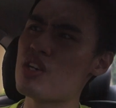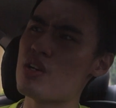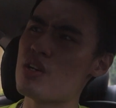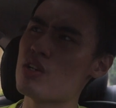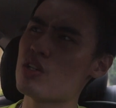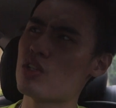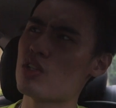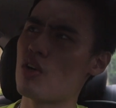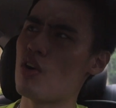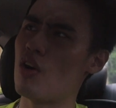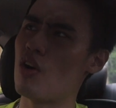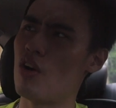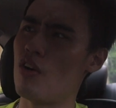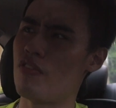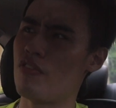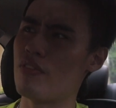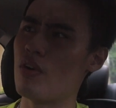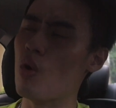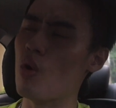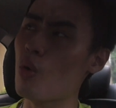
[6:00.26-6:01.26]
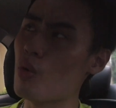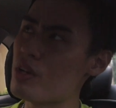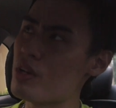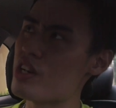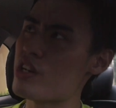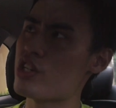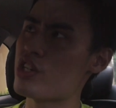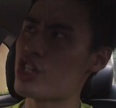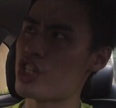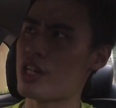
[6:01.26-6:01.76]
years of
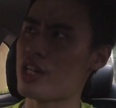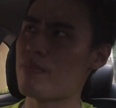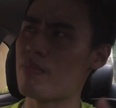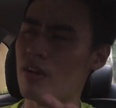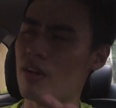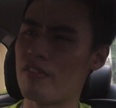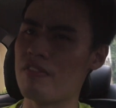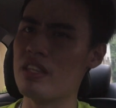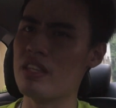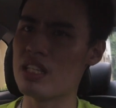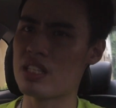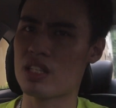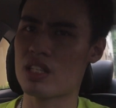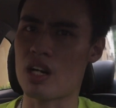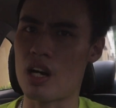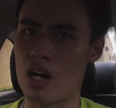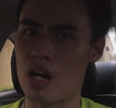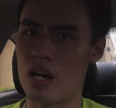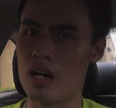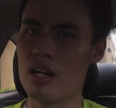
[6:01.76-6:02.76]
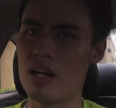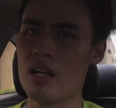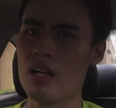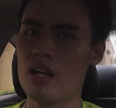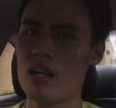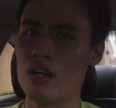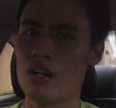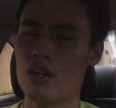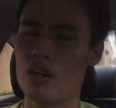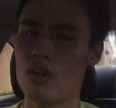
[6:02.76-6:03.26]
ownership of this car,
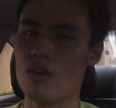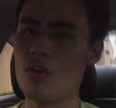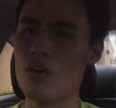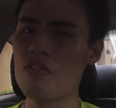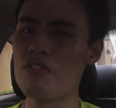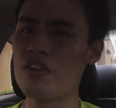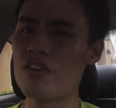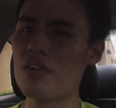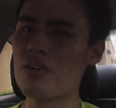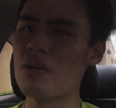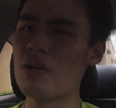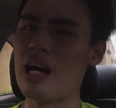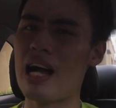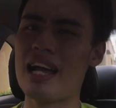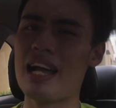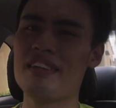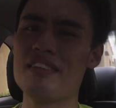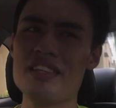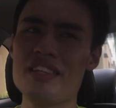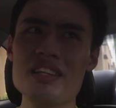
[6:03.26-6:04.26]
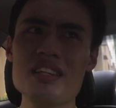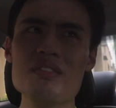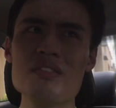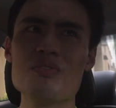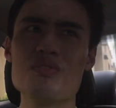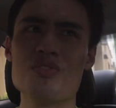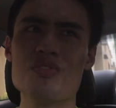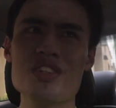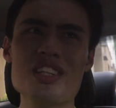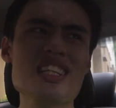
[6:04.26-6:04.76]
overall I
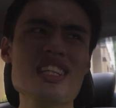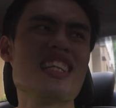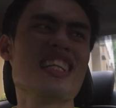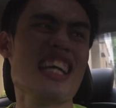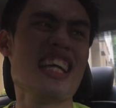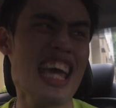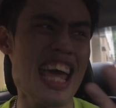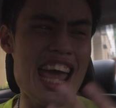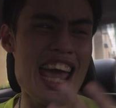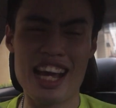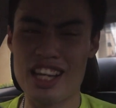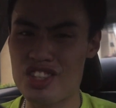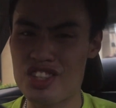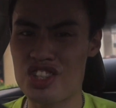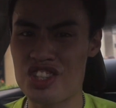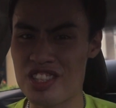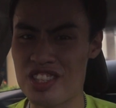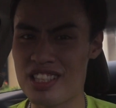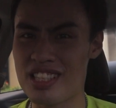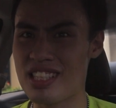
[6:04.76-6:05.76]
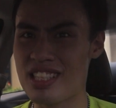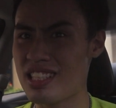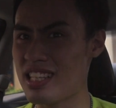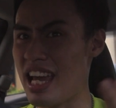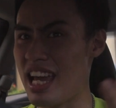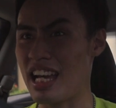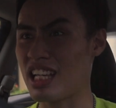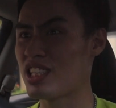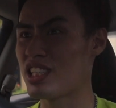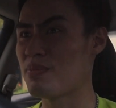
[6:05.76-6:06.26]
didn't really actually
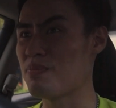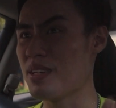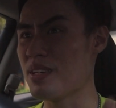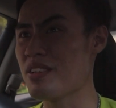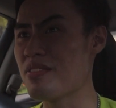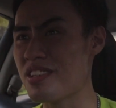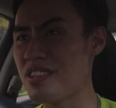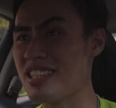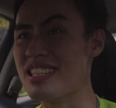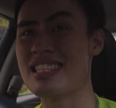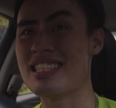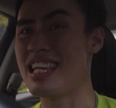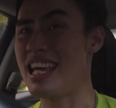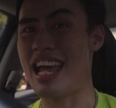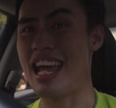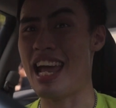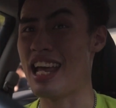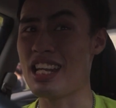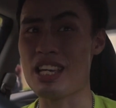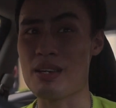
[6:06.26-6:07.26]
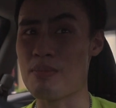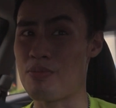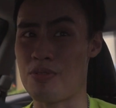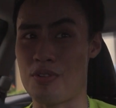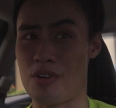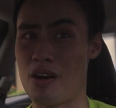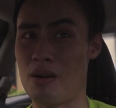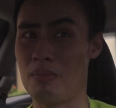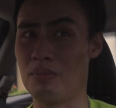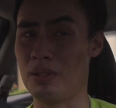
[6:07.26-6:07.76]
experience any
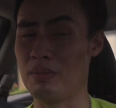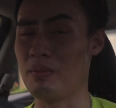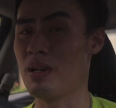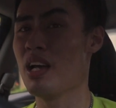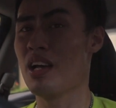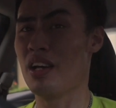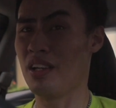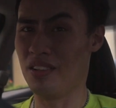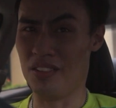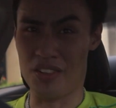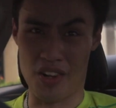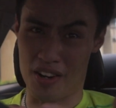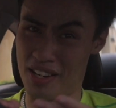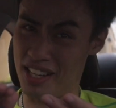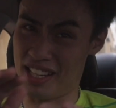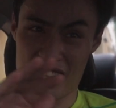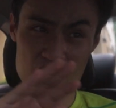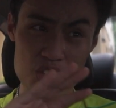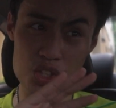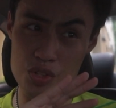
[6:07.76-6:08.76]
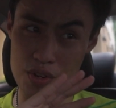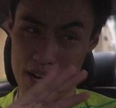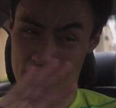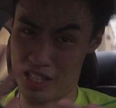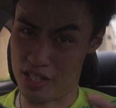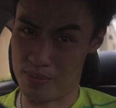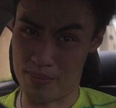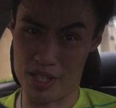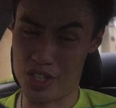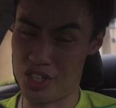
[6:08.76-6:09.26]
problem. Not in the
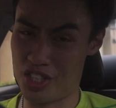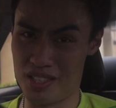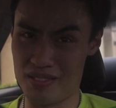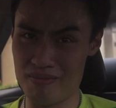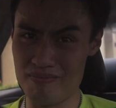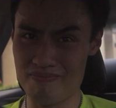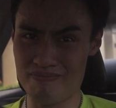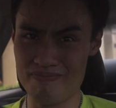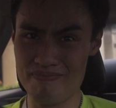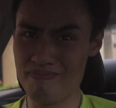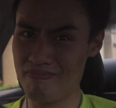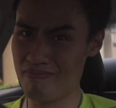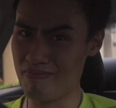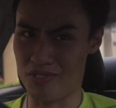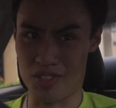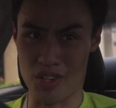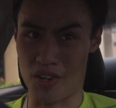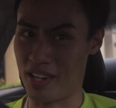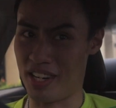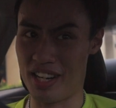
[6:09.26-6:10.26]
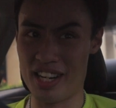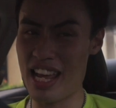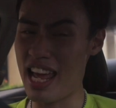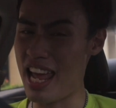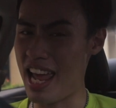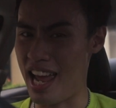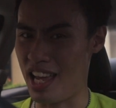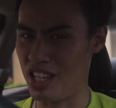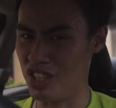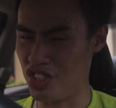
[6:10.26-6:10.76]
transmission, not in the
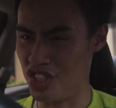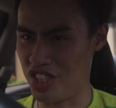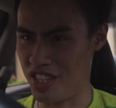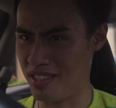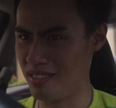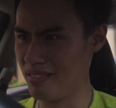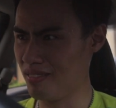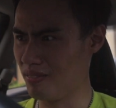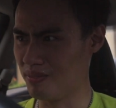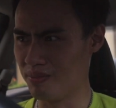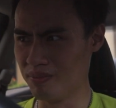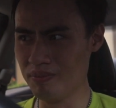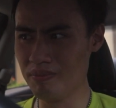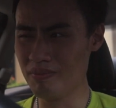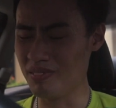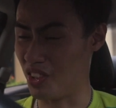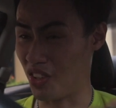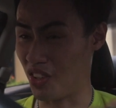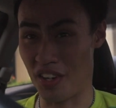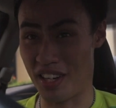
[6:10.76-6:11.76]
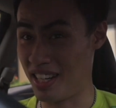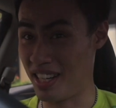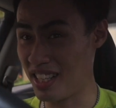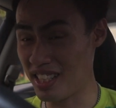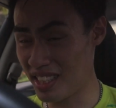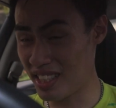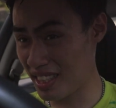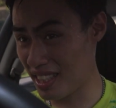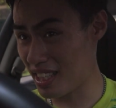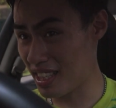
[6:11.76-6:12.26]
engine, not in the
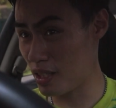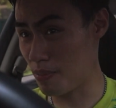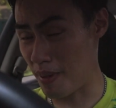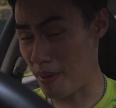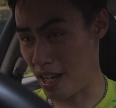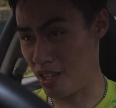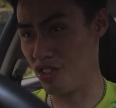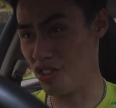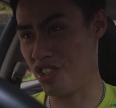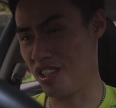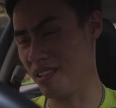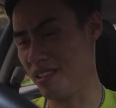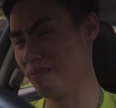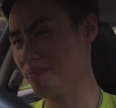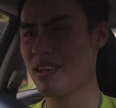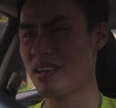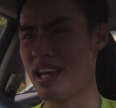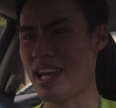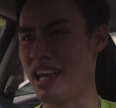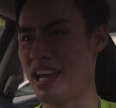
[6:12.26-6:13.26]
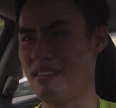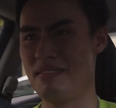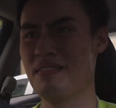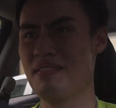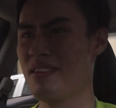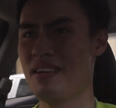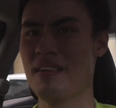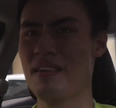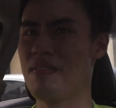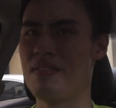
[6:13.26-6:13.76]
suspension, and
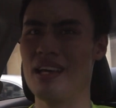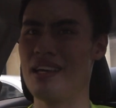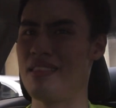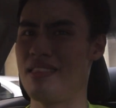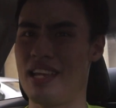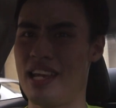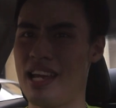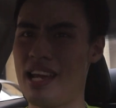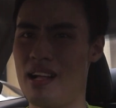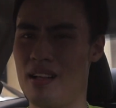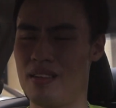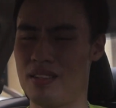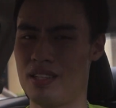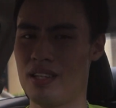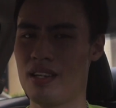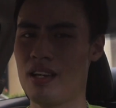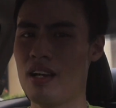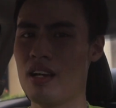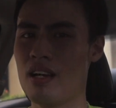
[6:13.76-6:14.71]
nothing else.